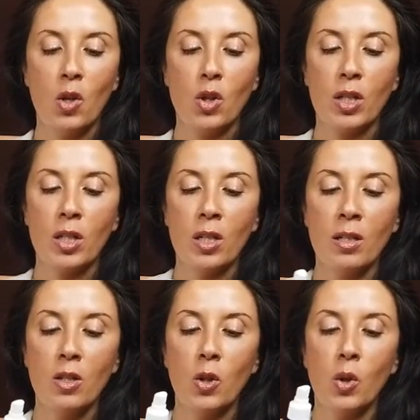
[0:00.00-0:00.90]
you just
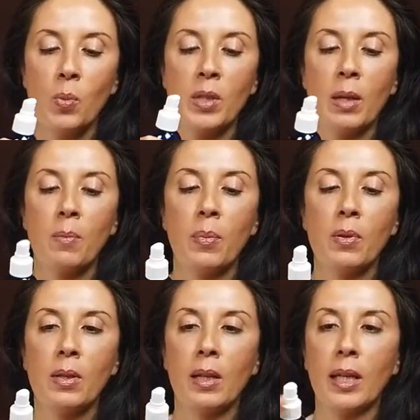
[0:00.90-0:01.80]
turn the tubes up
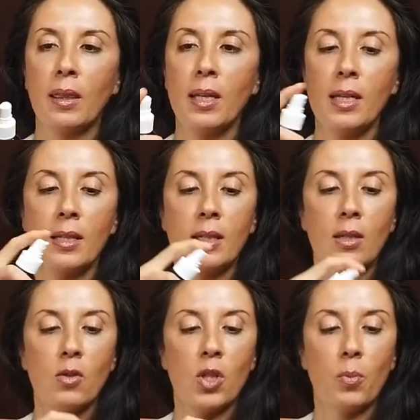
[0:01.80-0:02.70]
like this,
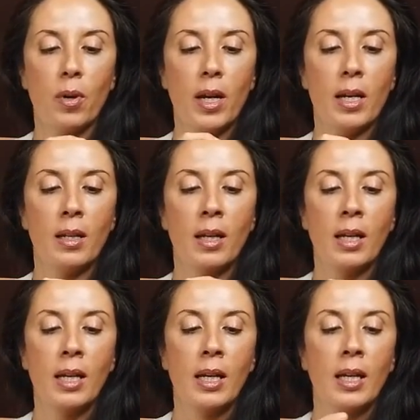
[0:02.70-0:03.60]
you spray it
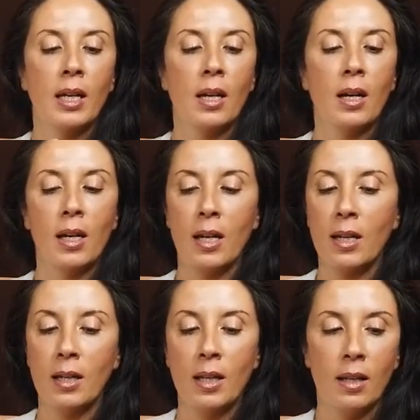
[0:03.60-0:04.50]
in,
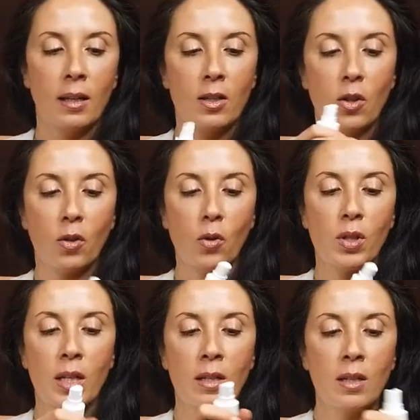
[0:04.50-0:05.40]
so it
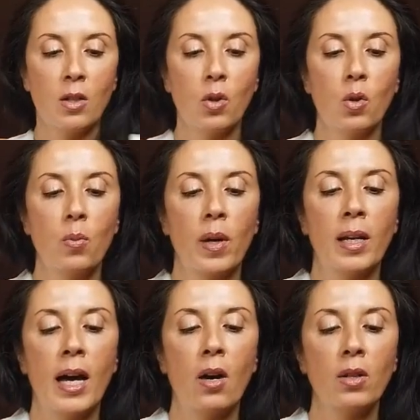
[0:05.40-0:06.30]
goes in the tube
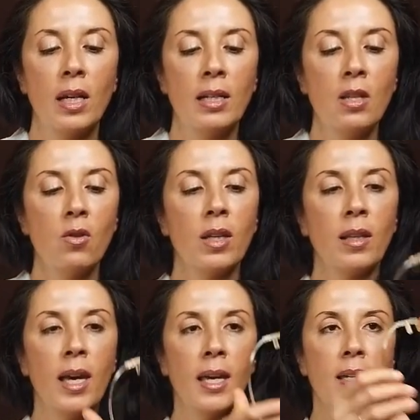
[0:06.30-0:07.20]
and out, and then you can
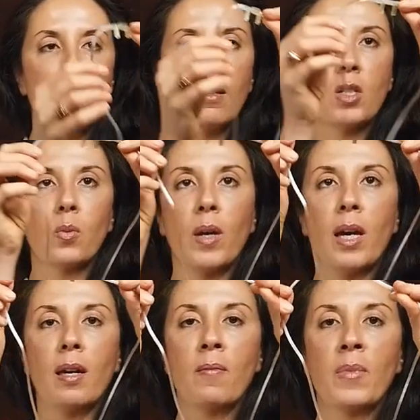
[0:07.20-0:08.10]
hang it this
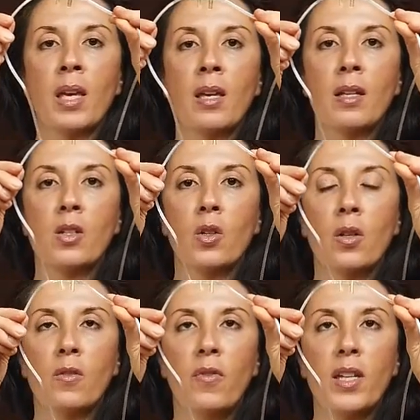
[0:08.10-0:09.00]
way so
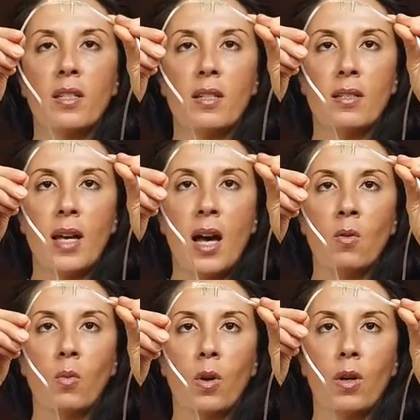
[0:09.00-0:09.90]
it faces
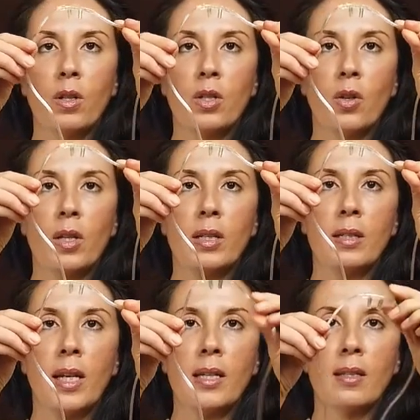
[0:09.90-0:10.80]
downward, so
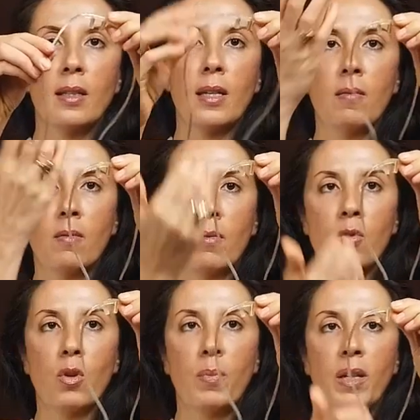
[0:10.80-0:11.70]
it's nicely
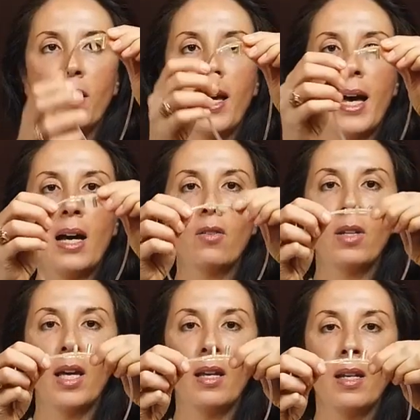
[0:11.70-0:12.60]
dripping
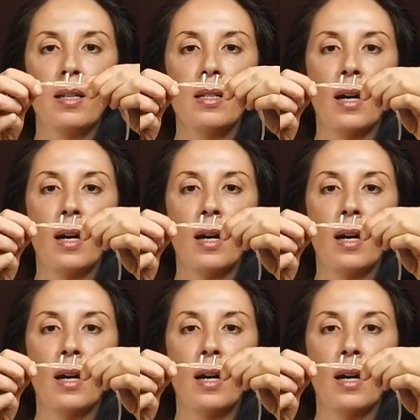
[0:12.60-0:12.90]
down, and